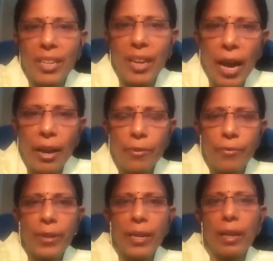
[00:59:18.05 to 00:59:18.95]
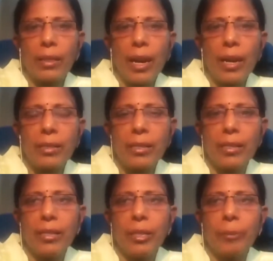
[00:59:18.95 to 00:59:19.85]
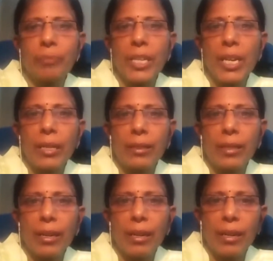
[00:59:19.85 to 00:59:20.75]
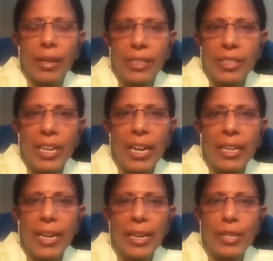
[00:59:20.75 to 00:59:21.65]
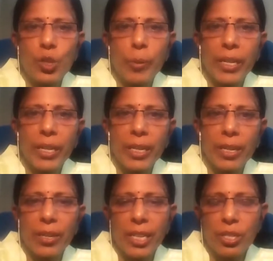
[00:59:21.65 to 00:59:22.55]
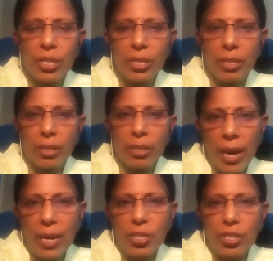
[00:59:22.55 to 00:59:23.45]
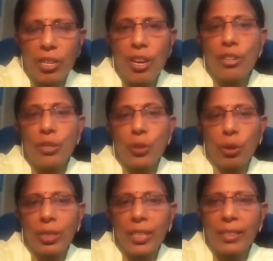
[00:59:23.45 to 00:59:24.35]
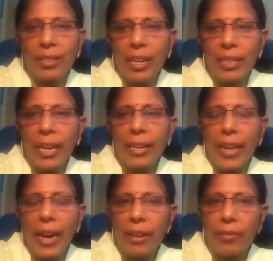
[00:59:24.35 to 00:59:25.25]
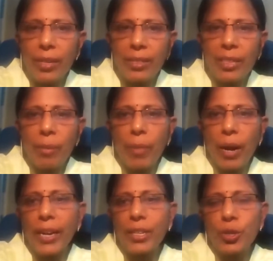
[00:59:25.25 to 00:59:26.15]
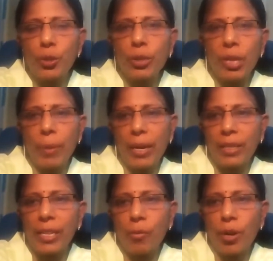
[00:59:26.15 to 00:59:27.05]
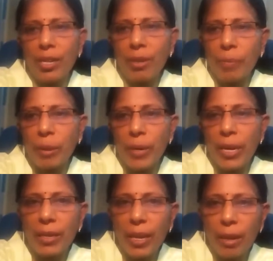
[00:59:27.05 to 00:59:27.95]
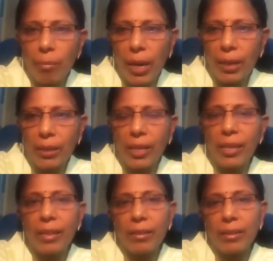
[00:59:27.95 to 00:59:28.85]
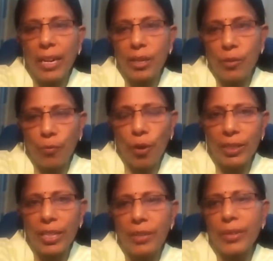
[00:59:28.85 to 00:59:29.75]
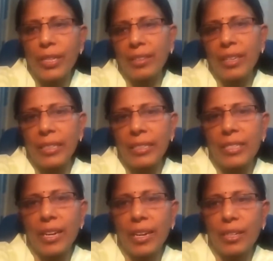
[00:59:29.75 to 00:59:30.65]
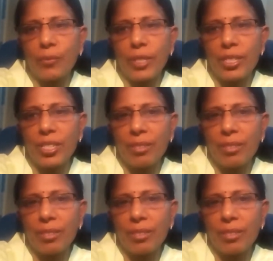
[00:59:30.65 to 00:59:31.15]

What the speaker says: I feel that the intellect has to be increased much so that can divert the mind to the bhakti. Whatever people are telling bhakti, that for that we need the intellect first.